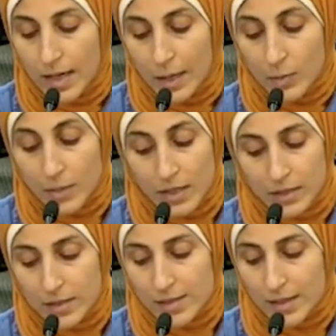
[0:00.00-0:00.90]
I
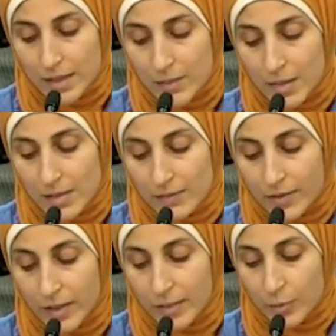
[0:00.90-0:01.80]
repeatedly sent emails
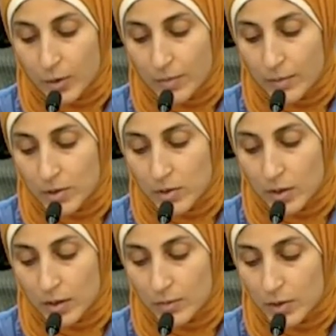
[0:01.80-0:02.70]
inviting board members
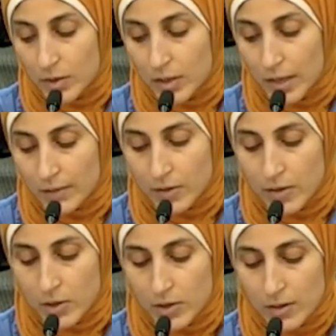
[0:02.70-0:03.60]
to our community
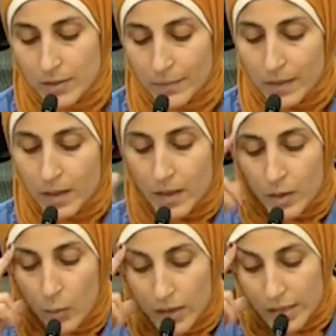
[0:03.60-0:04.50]
conversations.
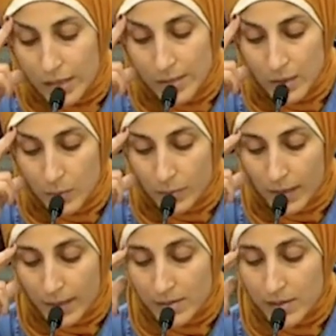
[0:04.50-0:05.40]
One email
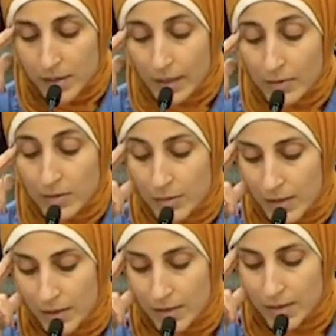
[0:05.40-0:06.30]
reply stuck out to
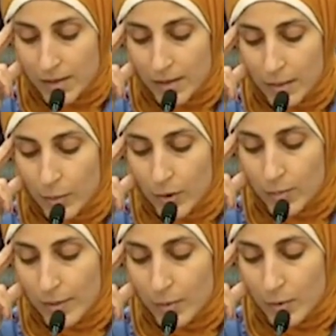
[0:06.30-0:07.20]
me. A
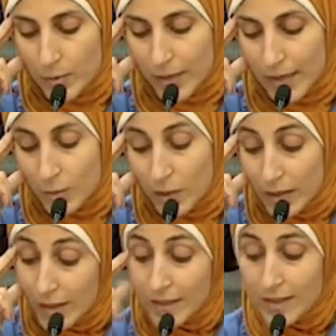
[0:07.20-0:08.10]
board member replied
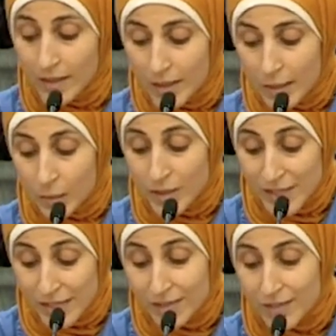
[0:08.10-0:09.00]
with,
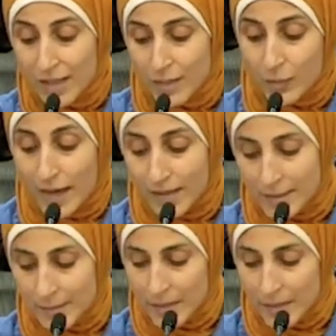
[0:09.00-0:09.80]
"Received and read."